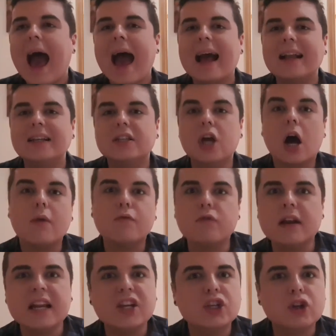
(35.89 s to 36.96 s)
And I'm
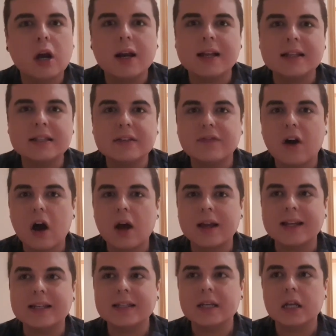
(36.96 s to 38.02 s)
really struggling to
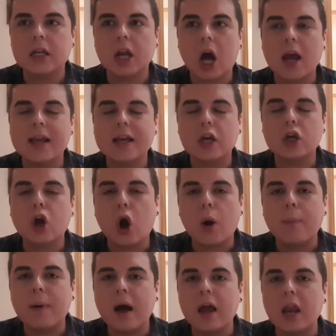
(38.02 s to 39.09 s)
find like
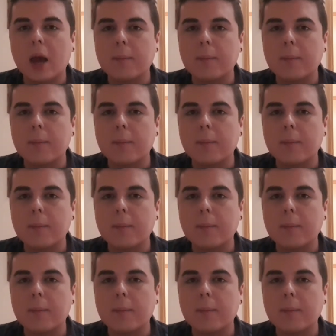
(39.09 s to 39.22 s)
copper,